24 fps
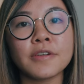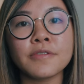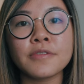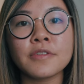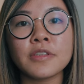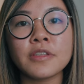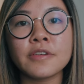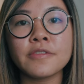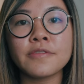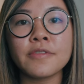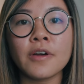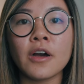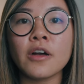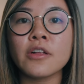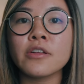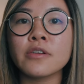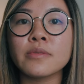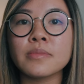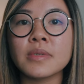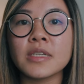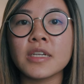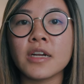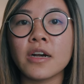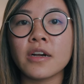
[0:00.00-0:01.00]
definitely follow
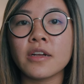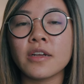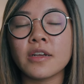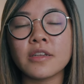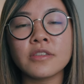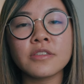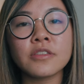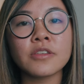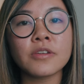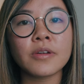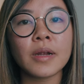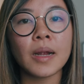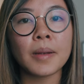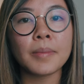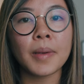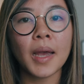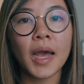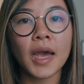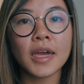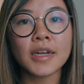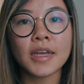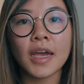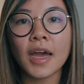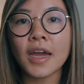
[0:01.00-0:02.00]
me on Instagram
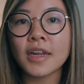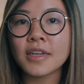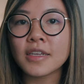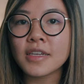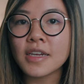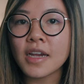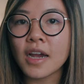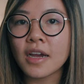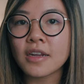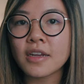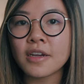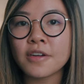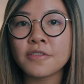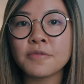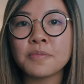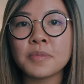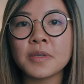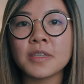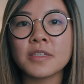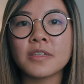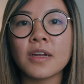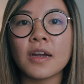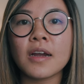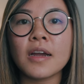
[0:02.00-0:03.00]
at
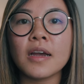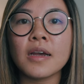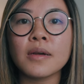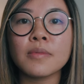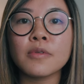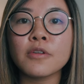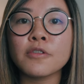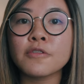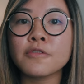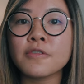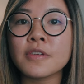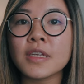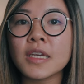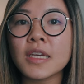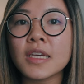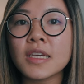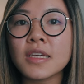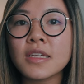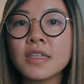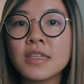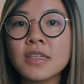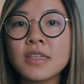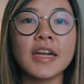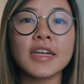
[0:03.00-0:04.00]

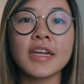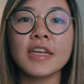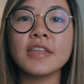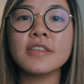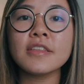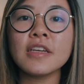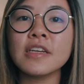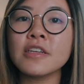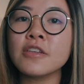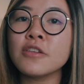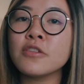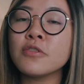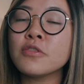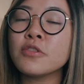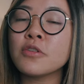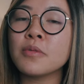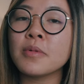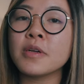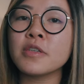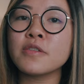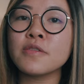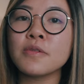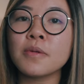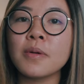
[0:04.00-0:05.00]
annianfb.mov. Again, thank you so
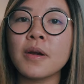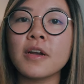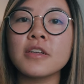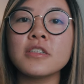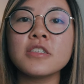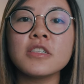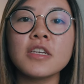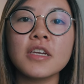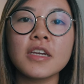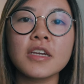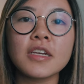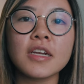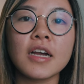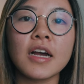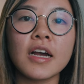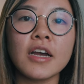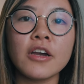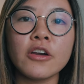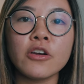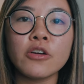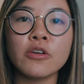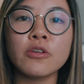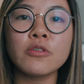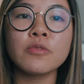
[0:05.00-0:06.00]
much for watching.
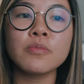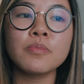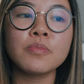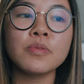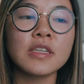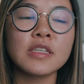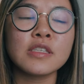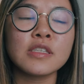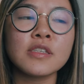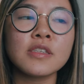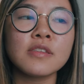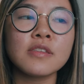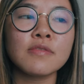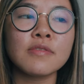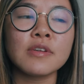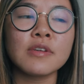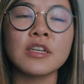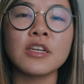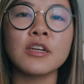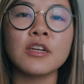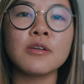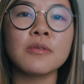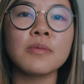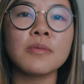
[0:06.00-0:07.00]
I hope this
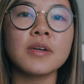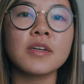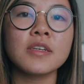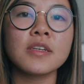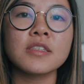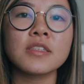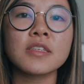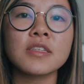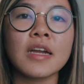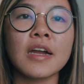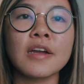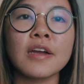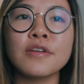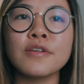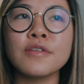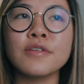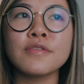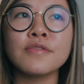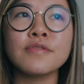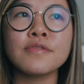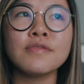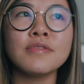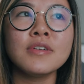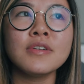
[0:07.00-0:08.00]
video was kind
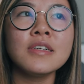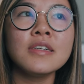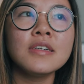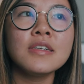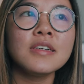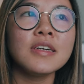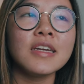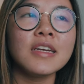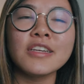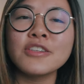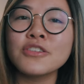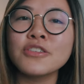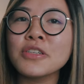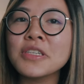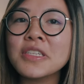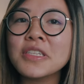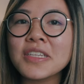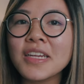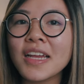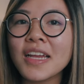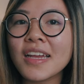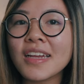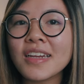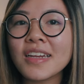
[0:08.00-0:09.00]
of
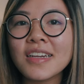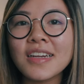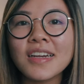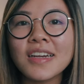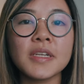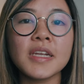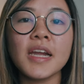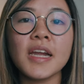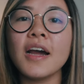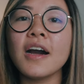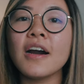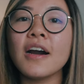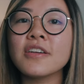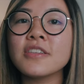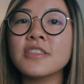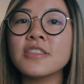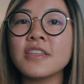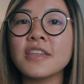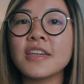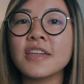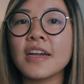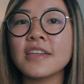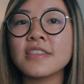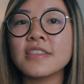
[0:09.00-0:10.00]
interesting. But yeah, I'll
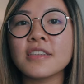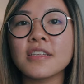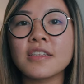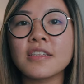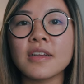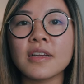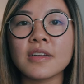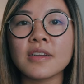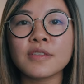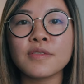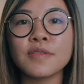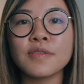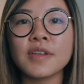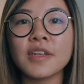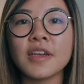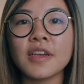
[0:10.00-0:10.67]
see you guys in the next